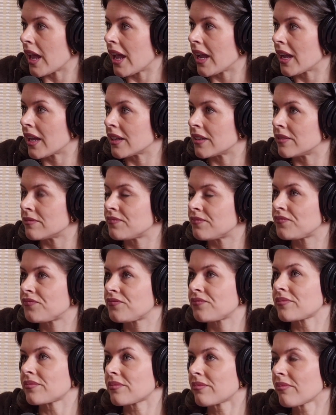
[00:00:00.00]
And
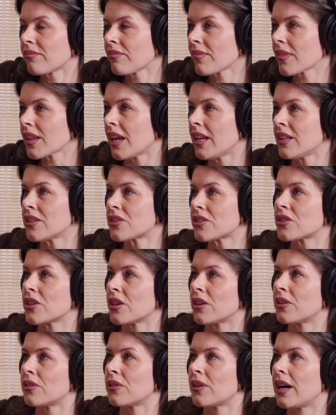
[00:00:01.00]

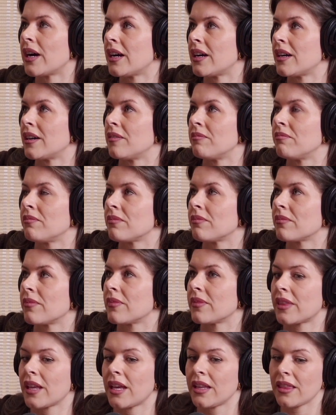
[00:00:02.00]
so
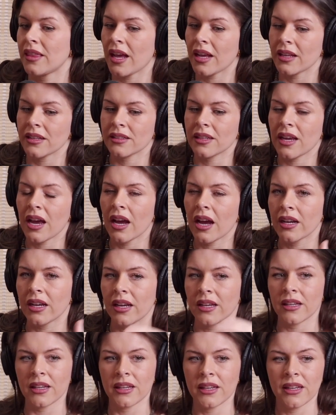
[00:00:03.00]
then that kind
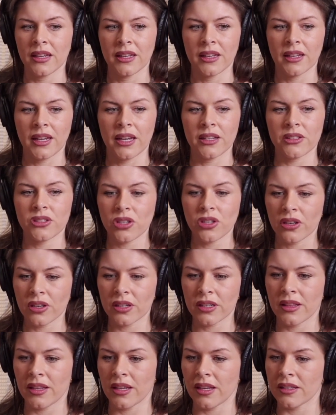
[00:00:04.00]
of, it
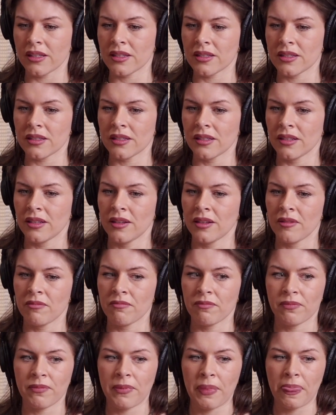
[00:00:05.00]
took this,
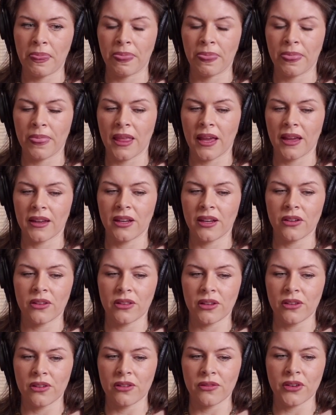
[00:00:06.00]
the
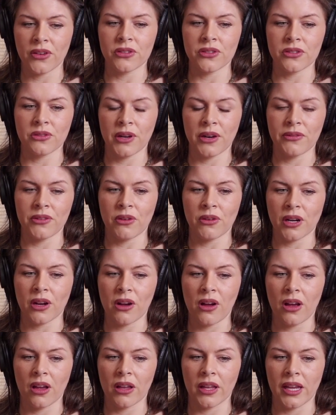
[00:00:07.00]
universe or whatever you want to
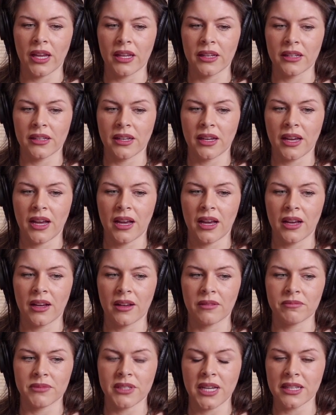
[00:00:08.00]
call it,
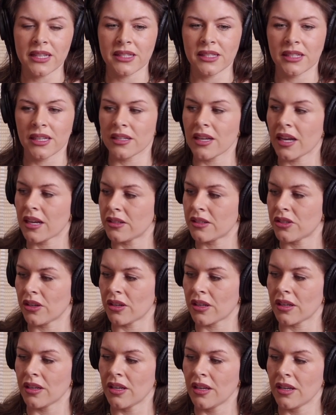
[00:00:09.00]
Destiny kind of took,